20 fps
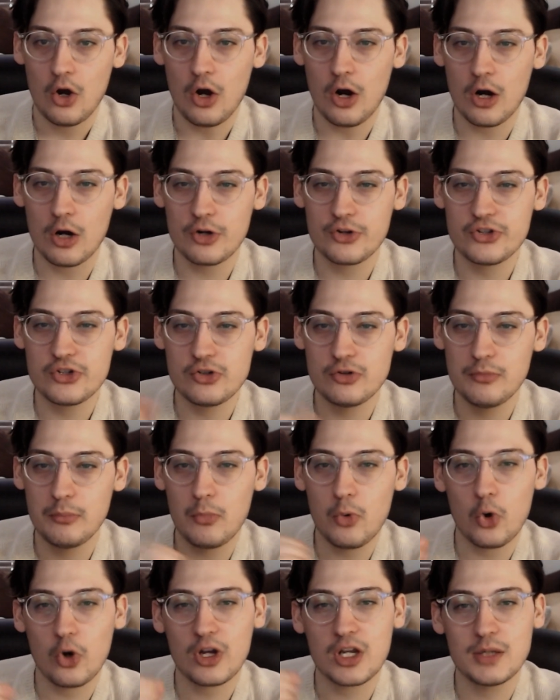Are you
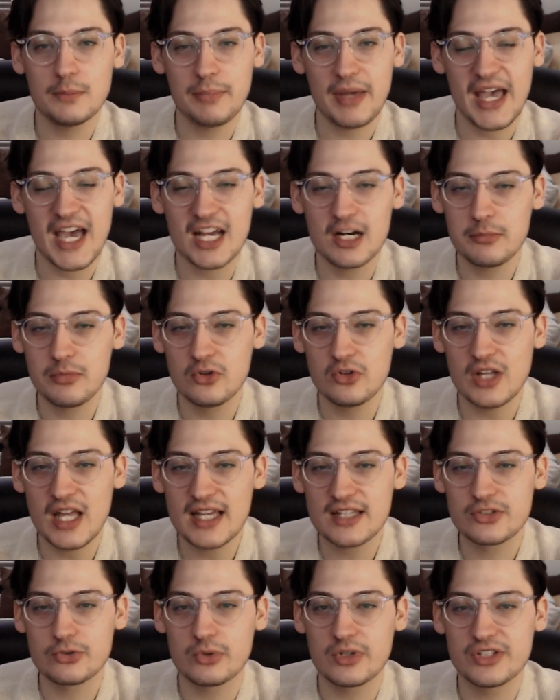more compatible
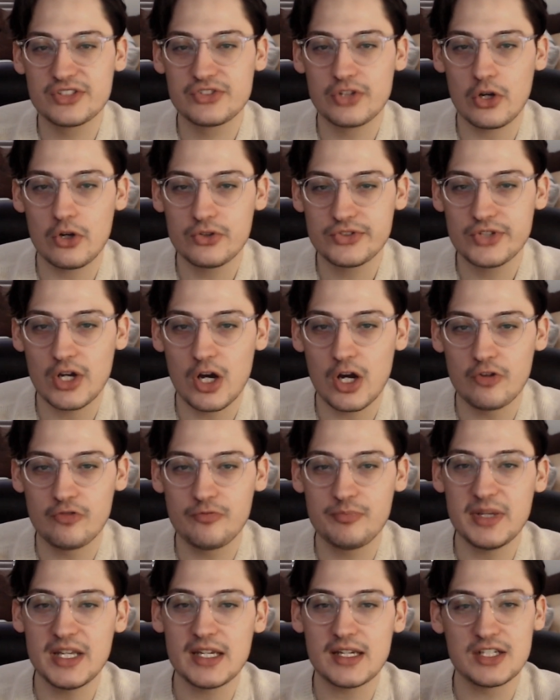as a result of
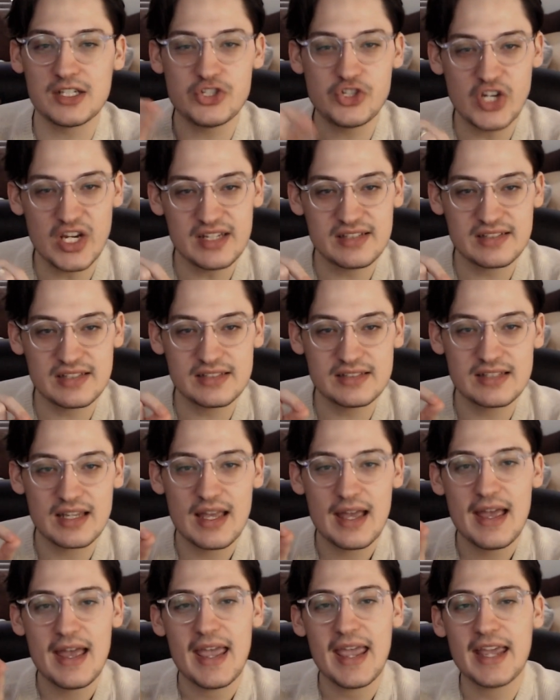being adjacent?
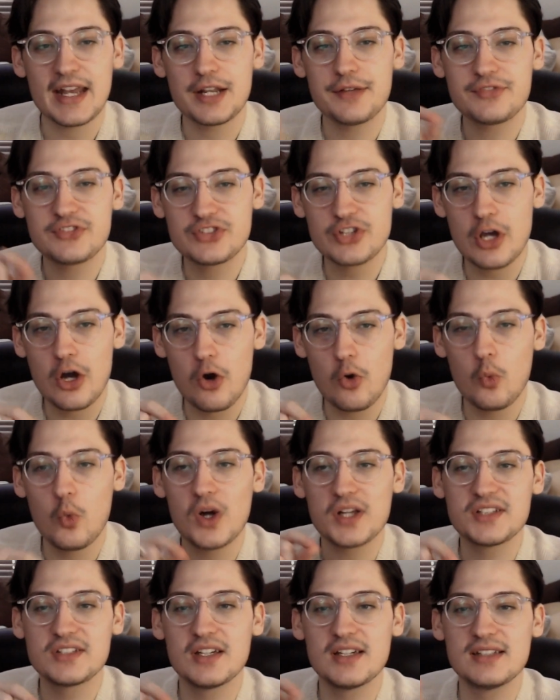And if so,
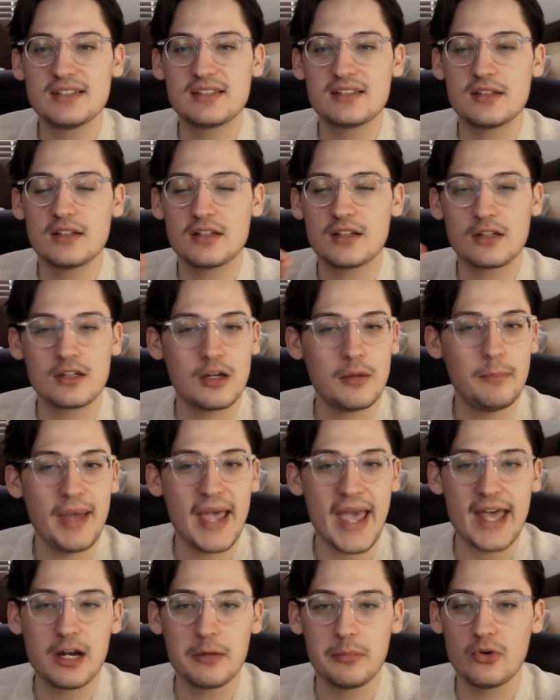what does
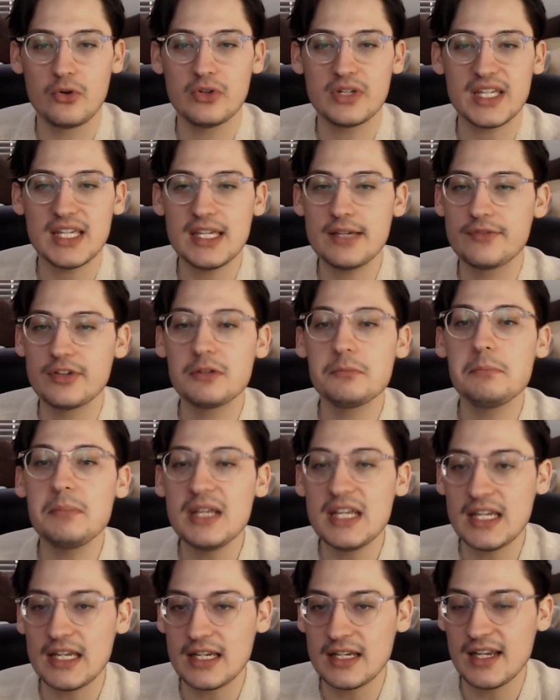compatible even
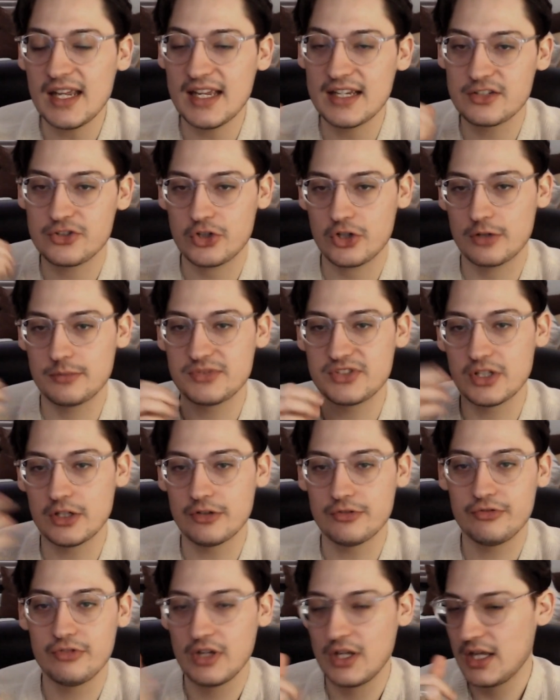mean in terms
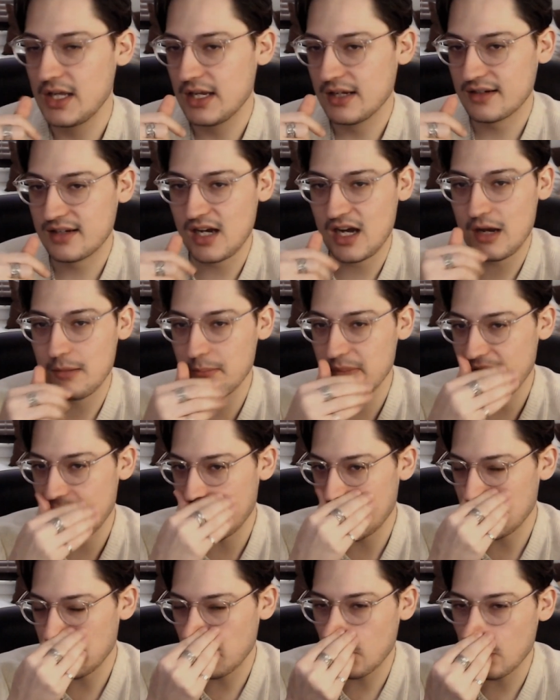of
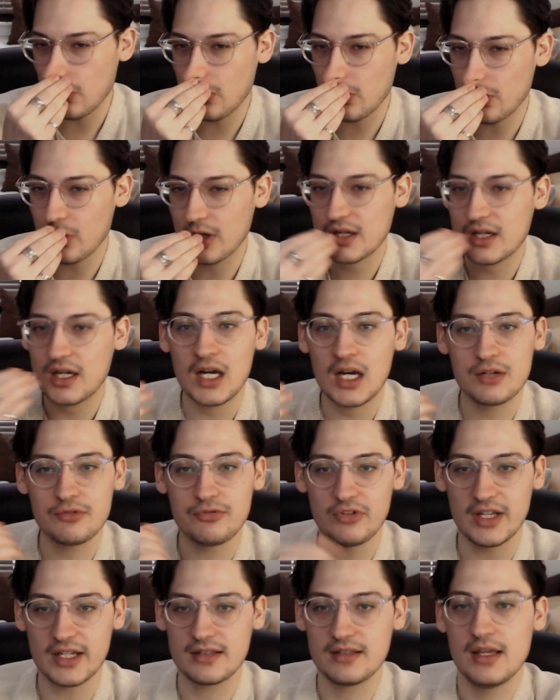combat or
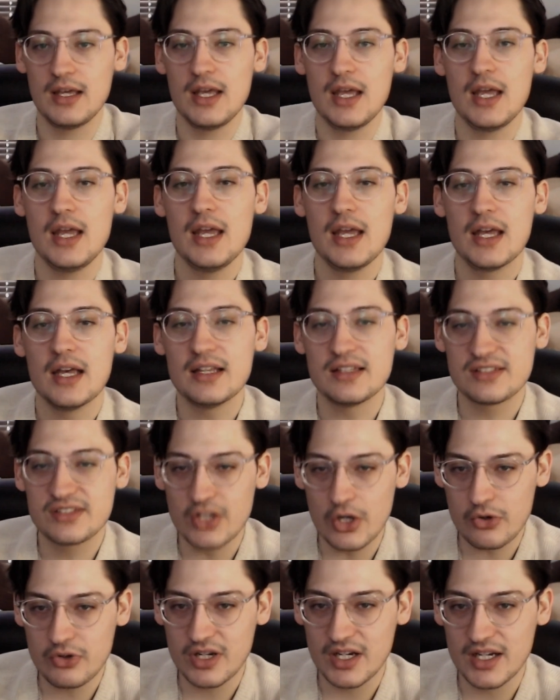conflict?
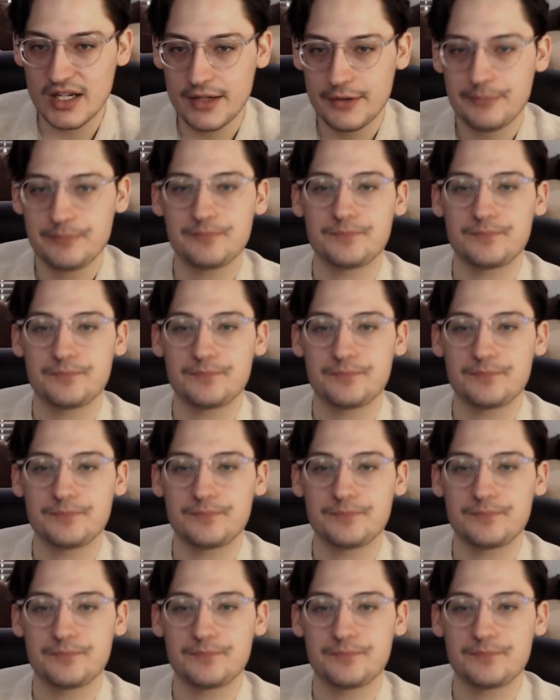Hisoka